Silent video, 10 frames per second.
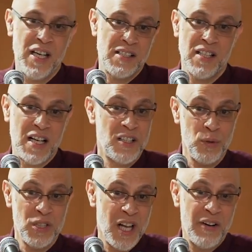That's an
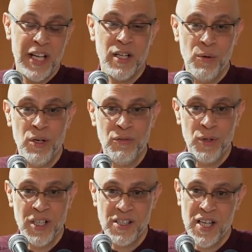actual direct quote of
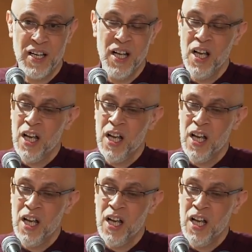what he said.